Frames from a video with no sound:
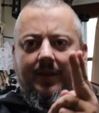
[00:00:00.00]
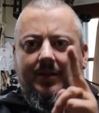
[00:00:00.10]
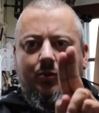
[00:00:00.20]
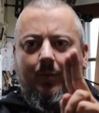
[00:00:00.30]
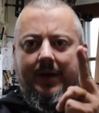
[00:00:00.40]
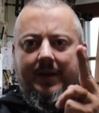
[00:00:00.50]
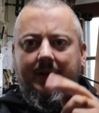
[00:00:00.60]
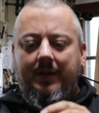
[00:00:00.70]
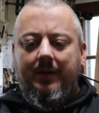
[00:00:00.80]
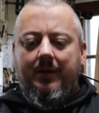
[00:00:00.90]
this way,
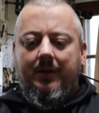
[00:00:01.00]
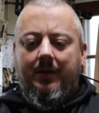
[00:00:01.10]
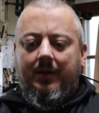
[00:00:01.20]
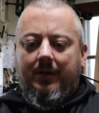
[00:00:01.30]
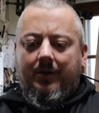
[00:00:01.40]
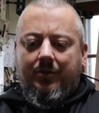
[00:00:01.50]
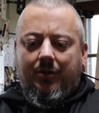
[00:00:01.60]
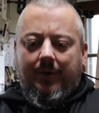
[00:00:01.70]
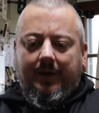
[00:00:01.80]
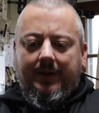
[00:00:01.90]

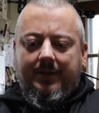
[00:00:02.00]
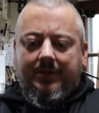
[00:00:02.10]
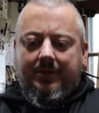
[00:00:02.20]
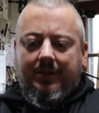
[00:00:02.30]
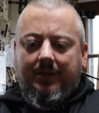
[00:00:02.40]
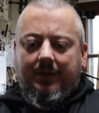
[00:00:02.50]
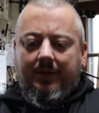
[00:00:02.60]
so it is